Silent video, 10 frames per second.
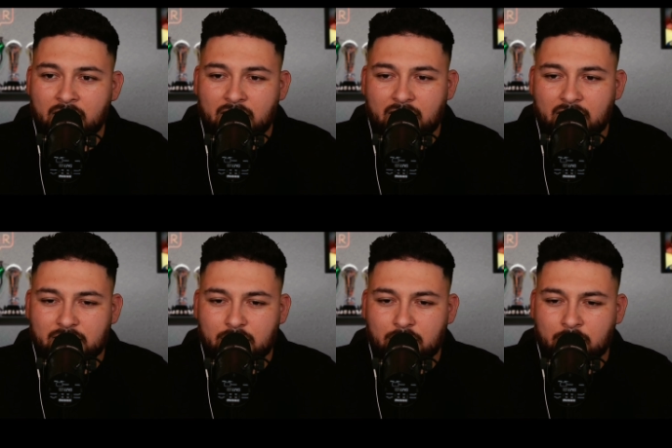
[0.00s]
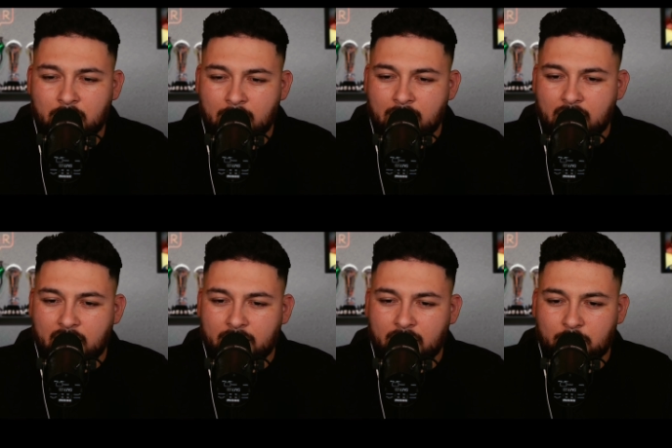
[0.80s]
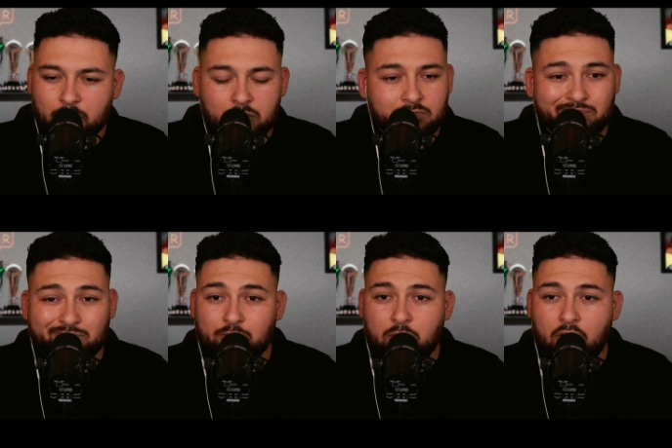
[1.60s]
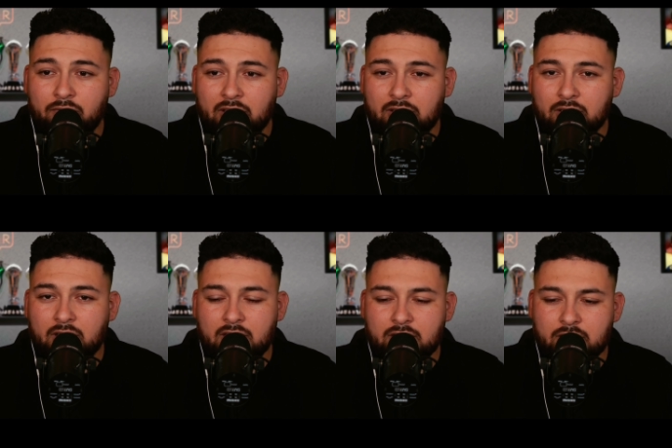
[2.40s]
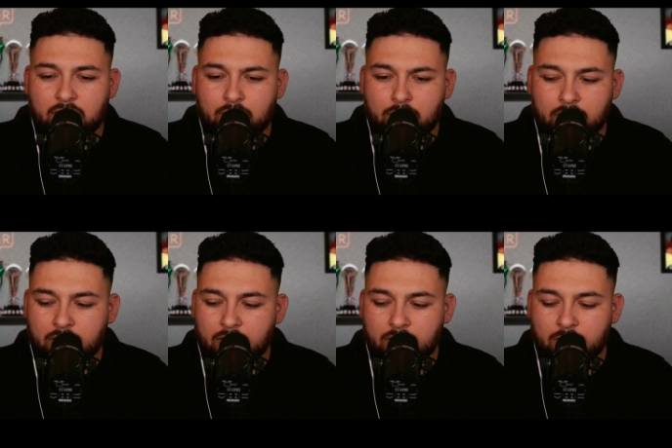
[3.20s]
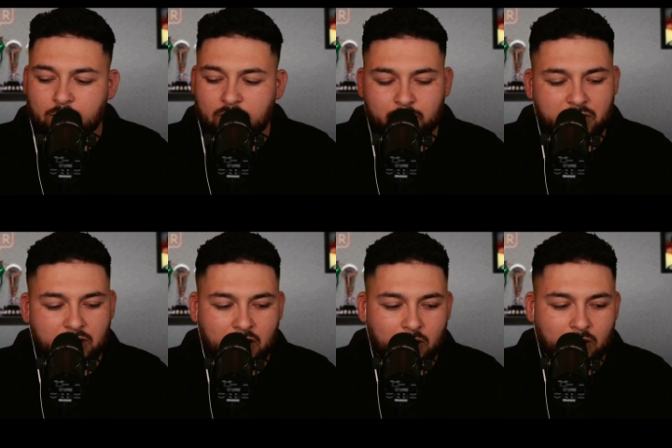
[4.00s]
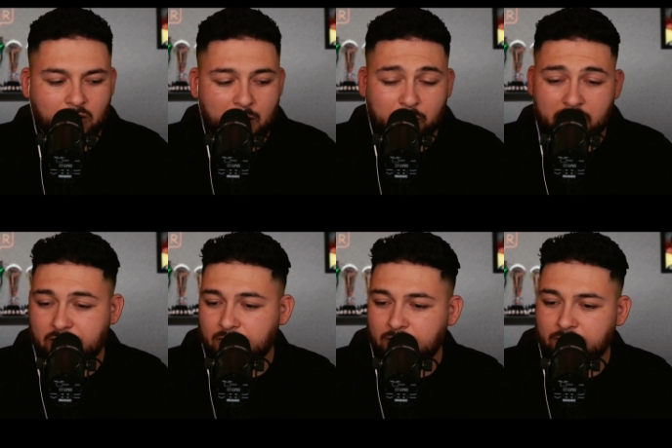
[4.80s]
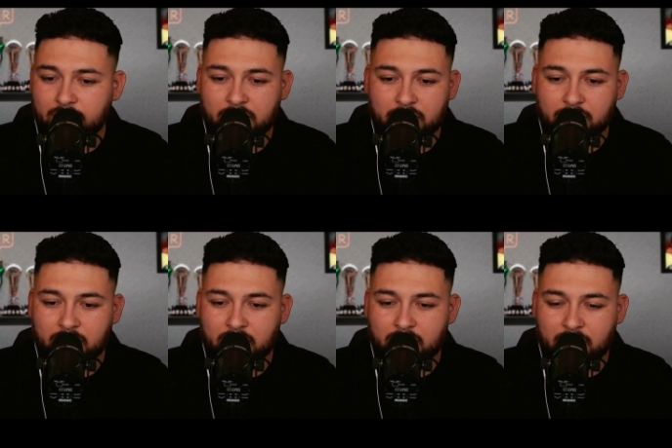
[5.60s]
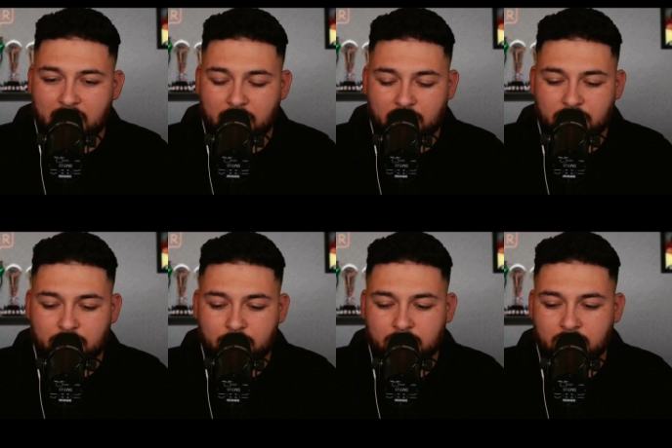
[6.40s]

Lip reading: And so I thought, perfect. And so we submitted our application to get credentials.